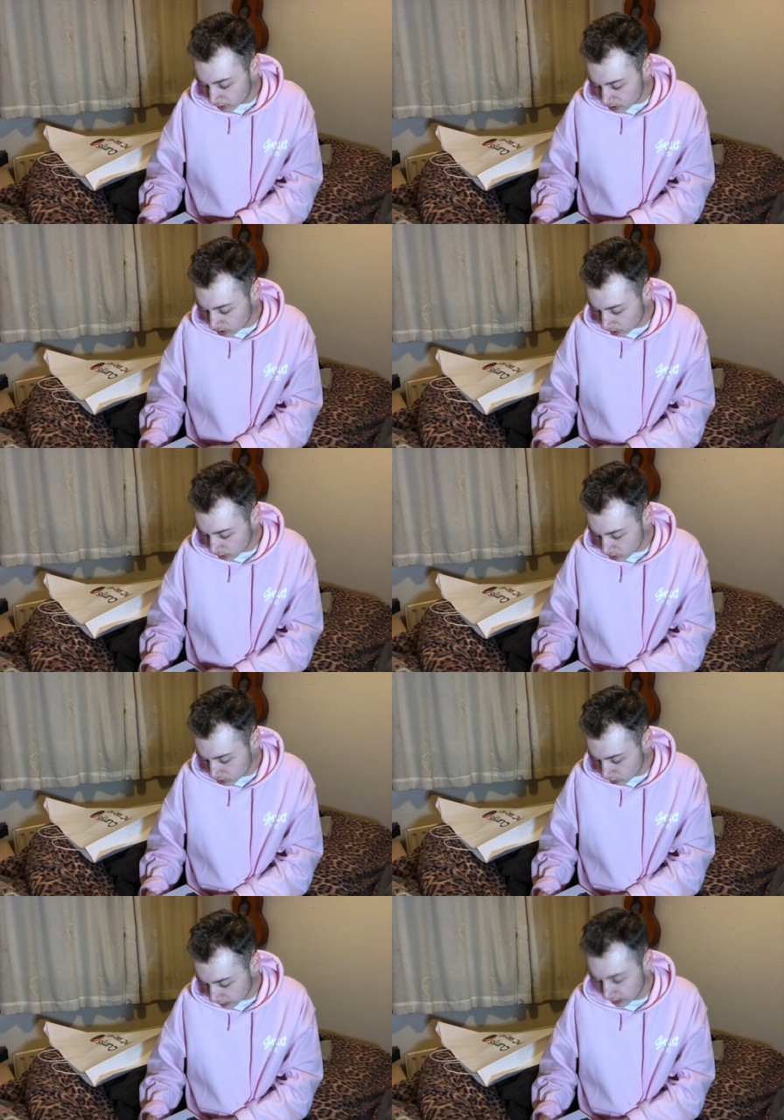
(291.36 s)
I just thought I'd just
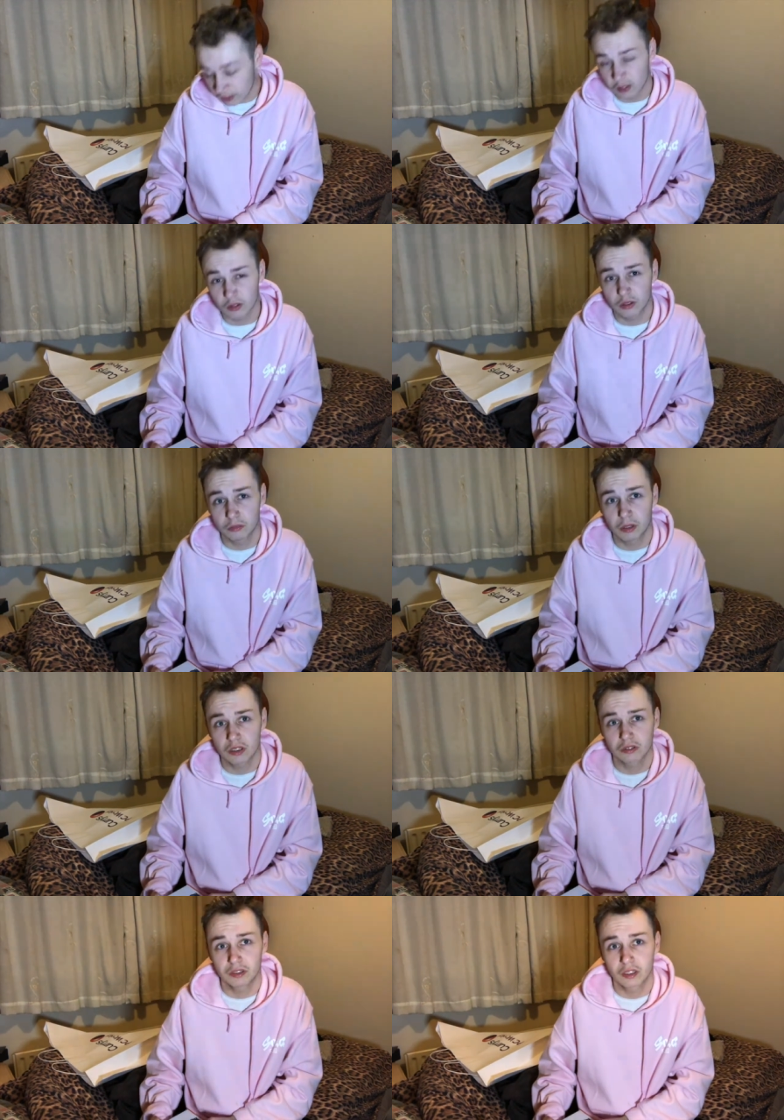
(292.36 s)
do like a little
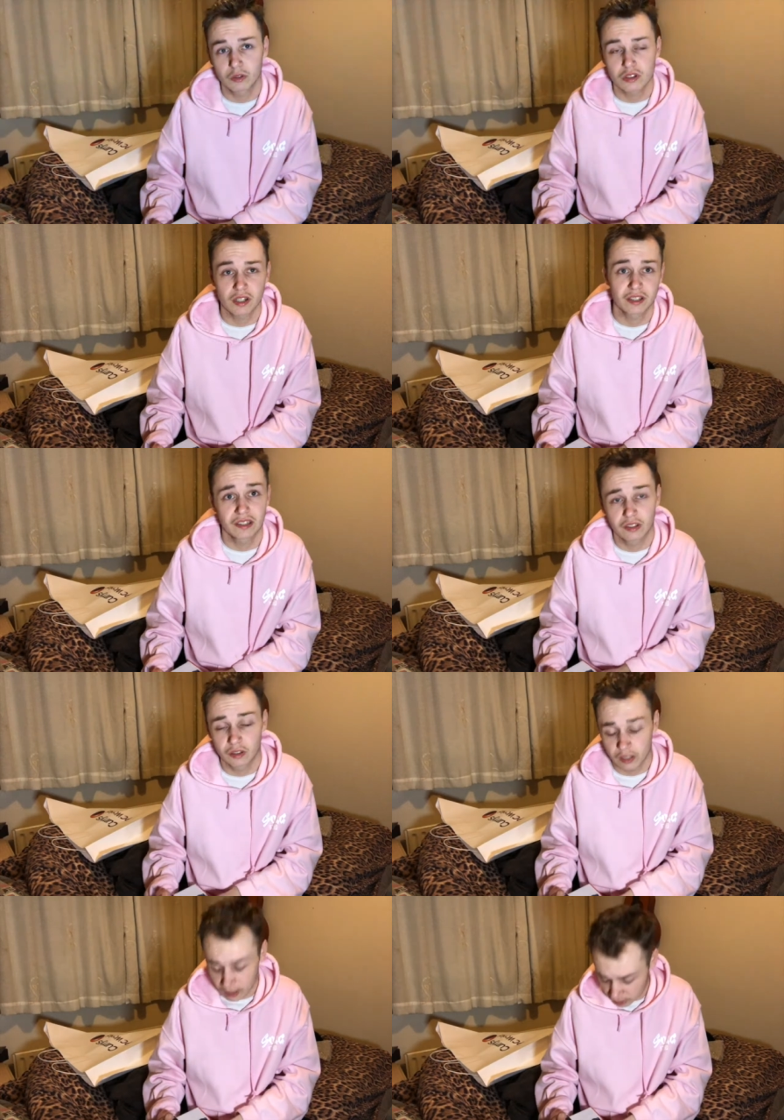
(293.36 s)
unboxing video, just like I did the
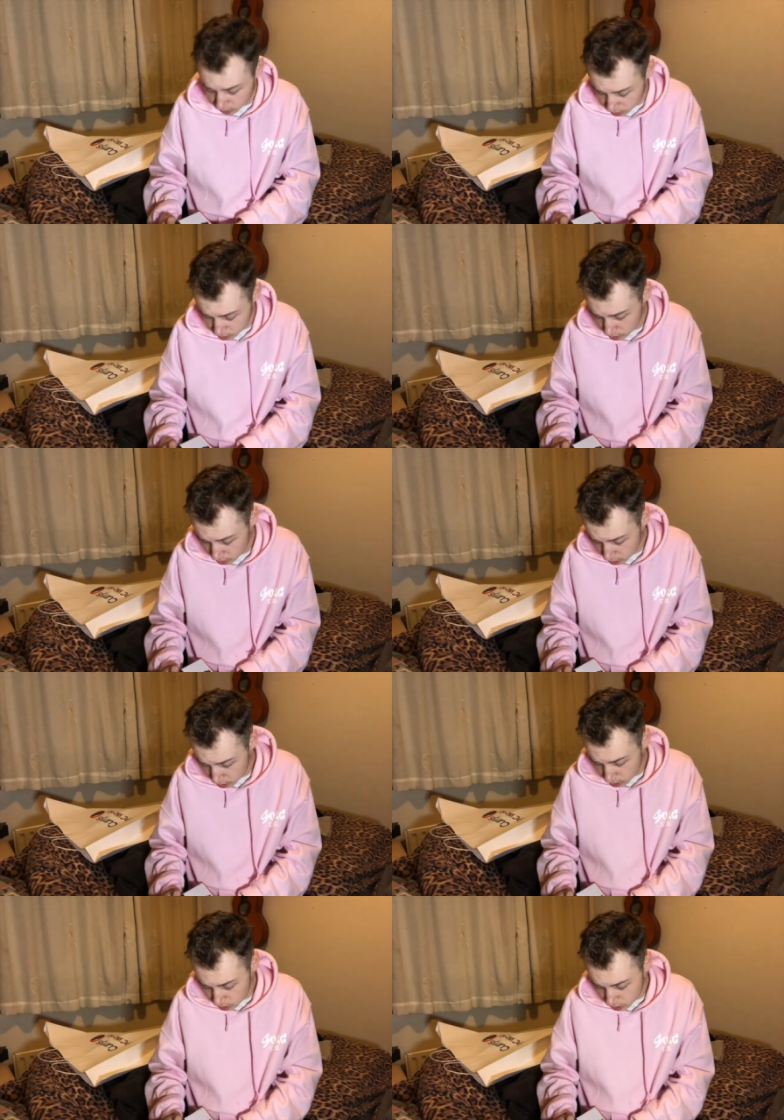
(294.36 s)
other day, just
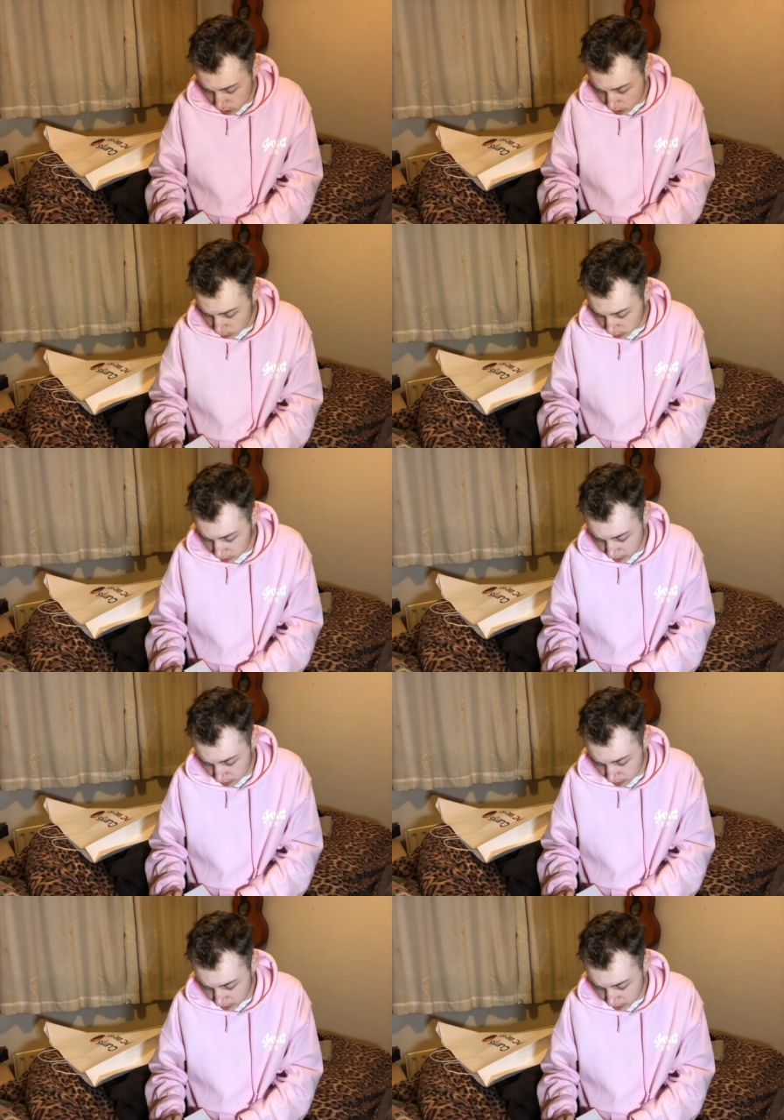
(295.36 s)
showing you